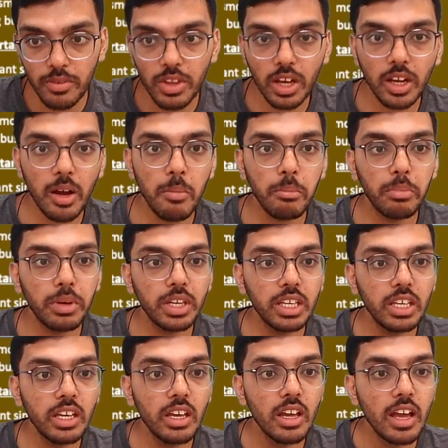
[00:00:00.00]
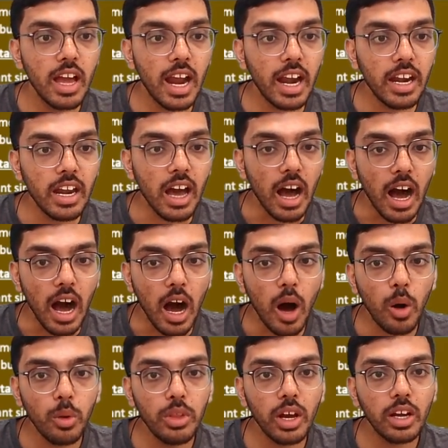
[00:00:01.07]
the company and
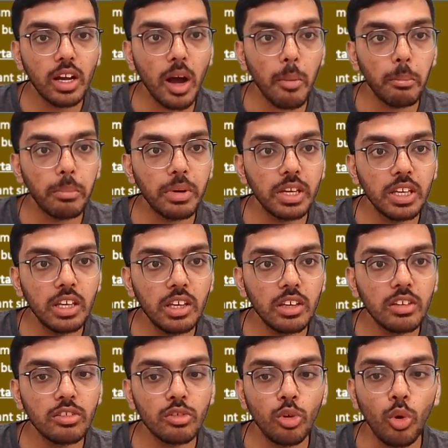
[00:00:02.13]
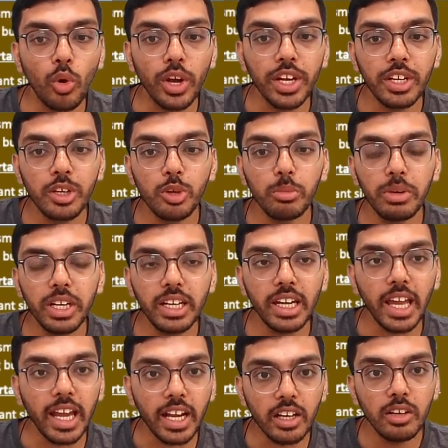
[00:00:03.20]
how the company is going to be
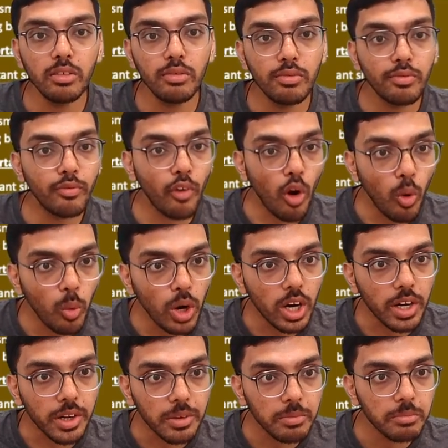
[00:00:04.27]
taken forward.